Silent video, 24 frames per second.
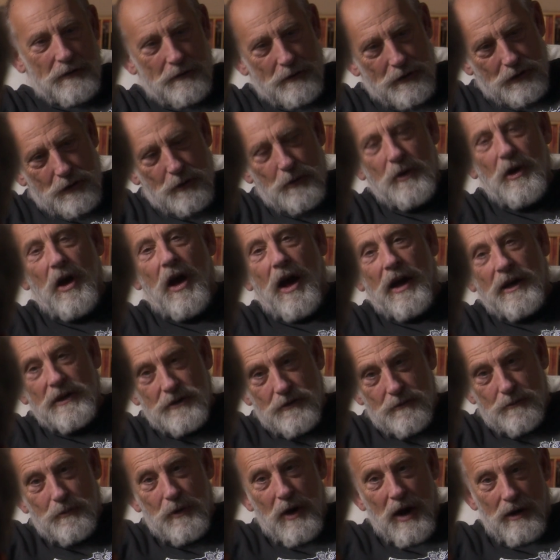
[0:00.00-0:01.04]
Oh there are two
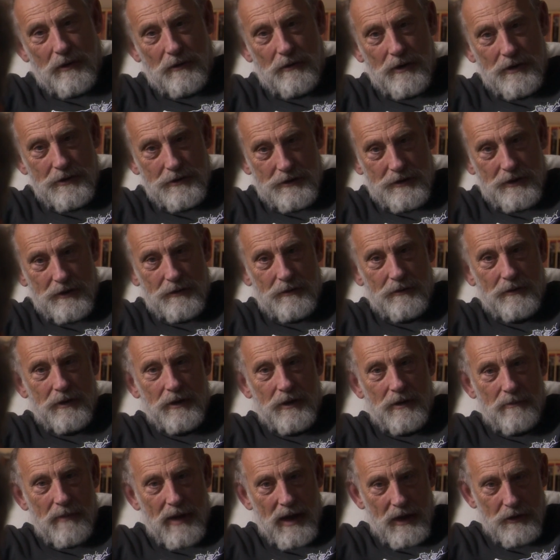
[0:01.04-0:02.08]
kinds of progress that you
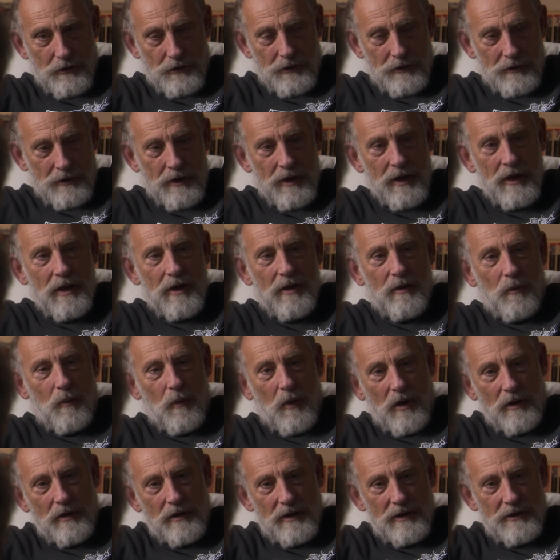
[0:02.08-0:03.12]
can imagine.
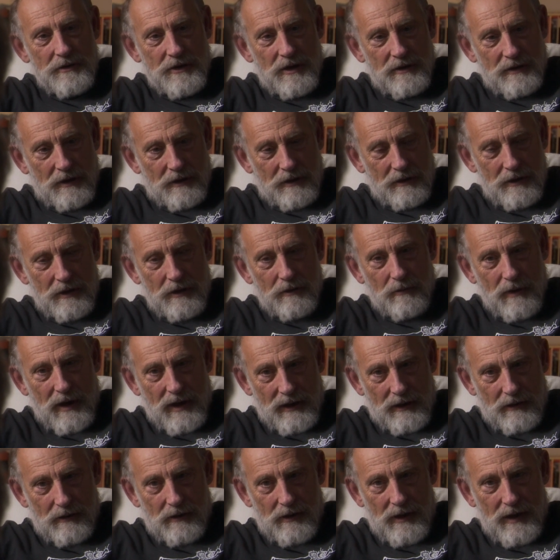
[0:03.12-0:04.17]
One is at the
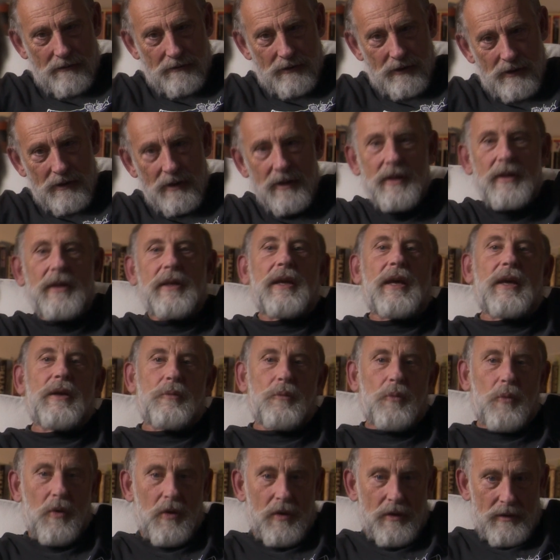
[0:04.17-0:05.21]
theoretical level,
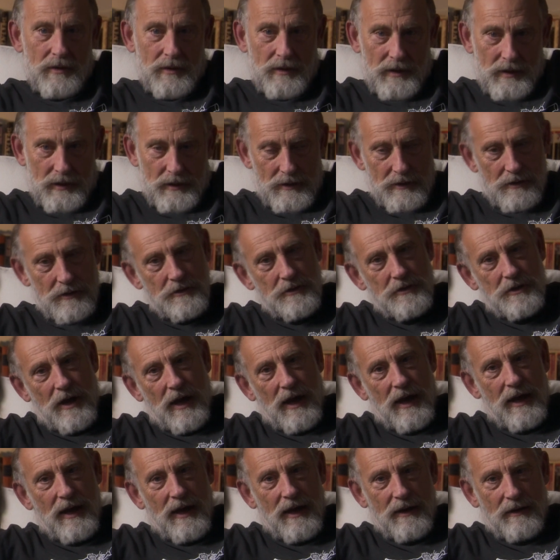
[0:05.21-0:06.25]
and one is
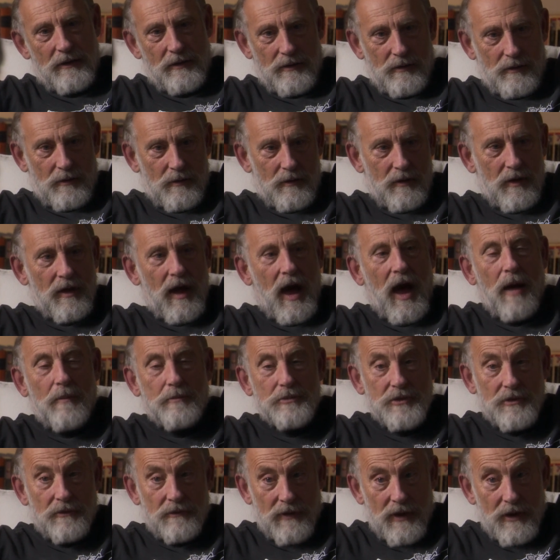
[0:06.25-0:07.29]
at
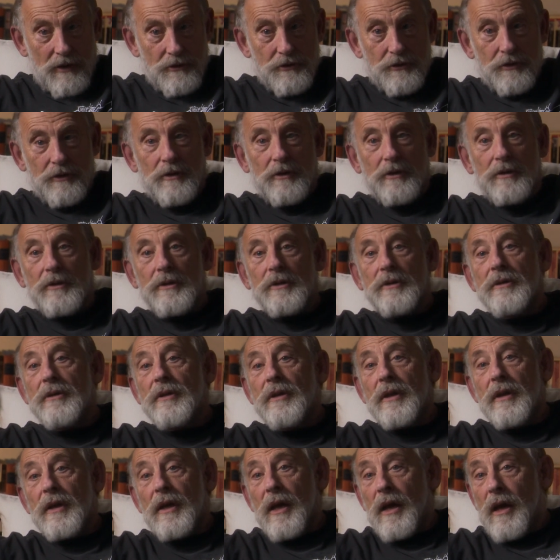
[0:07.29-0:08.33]
observational,
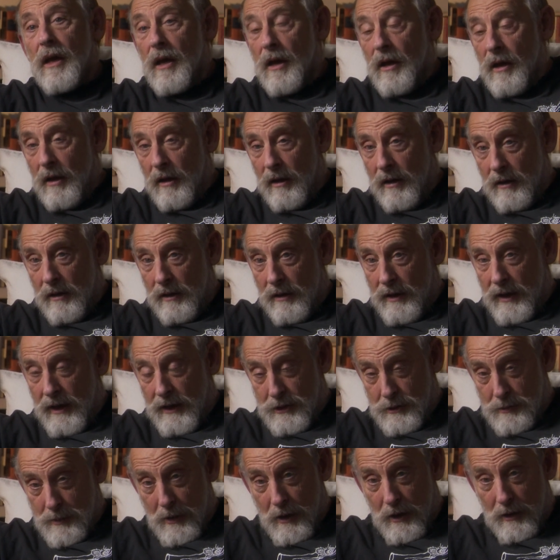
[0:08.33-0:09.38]
uh,
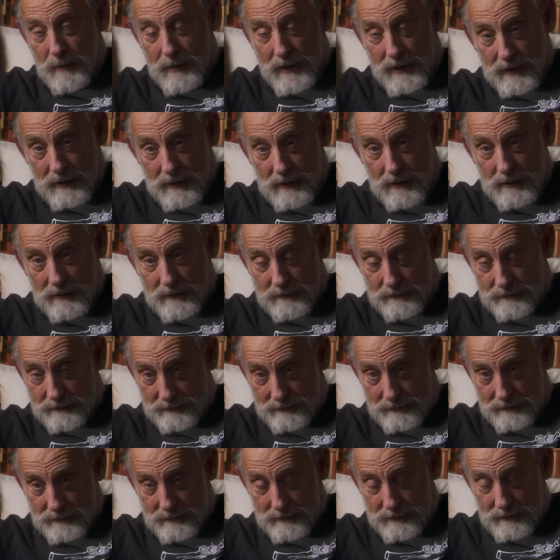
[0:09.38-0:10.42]
experimental
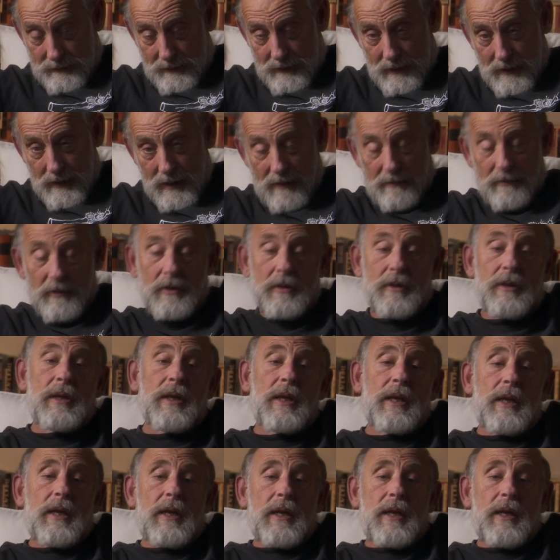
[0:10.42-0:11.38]
level.